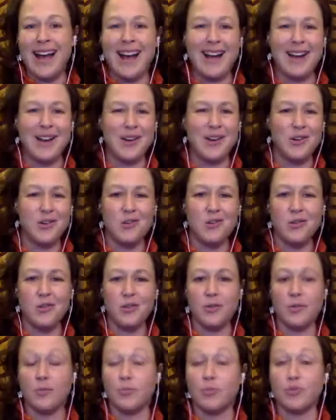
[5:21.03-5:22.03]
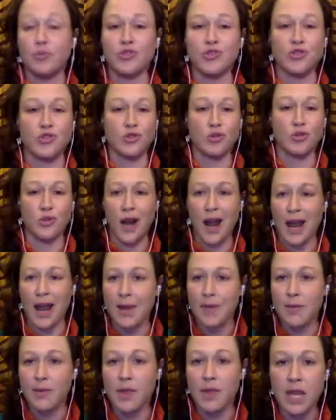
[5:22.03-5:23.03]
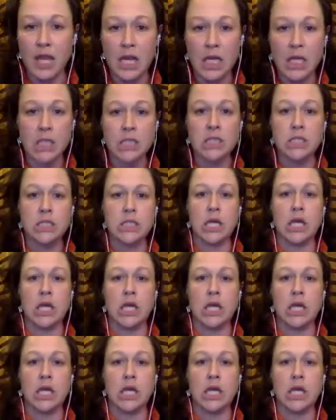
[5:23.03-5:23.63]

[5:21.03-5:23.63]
I don't prescribe things.